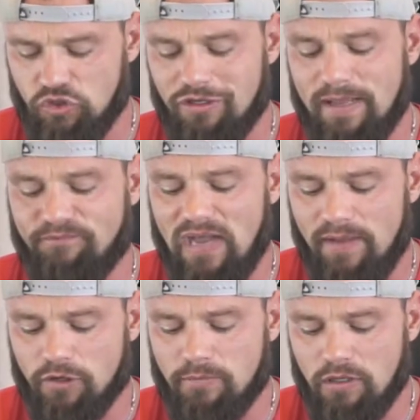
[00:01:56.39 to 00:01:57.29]
So you're going to get
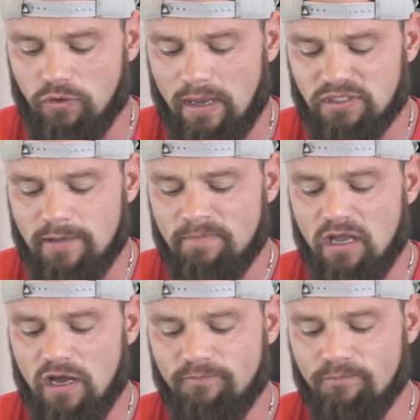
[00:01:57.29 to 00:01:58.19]
five hundred milligrams
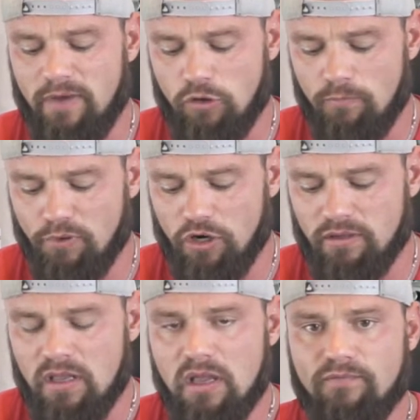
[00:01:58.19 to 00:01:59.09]
of
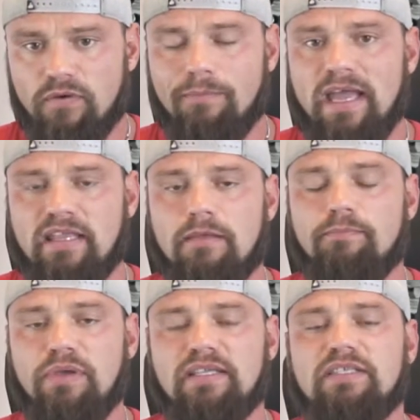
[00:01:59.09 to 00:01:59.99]
MitoBurn from N
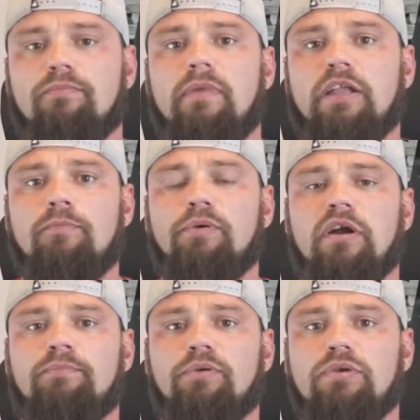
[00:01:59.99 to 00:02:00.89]
N B. So
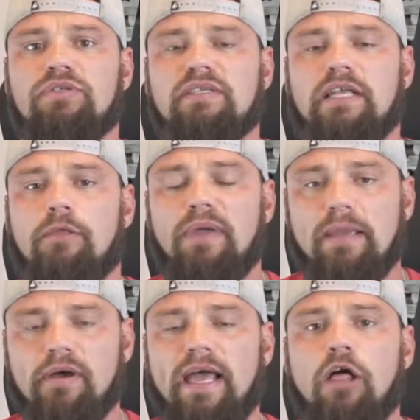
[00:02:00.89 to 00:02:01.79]
MitoBurn produces albeba.